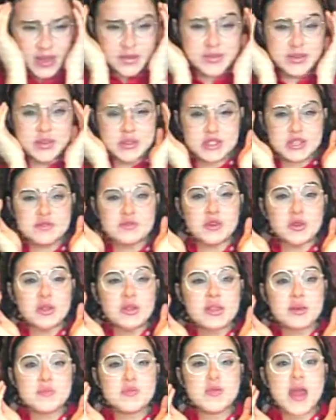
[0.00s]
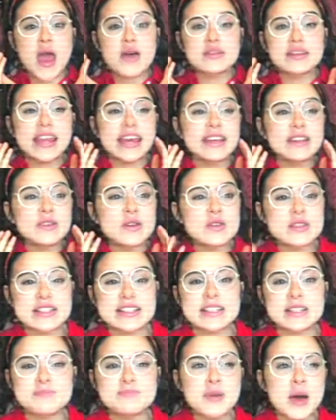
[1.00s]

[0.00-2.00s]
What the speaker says: We used to follow them around like lost little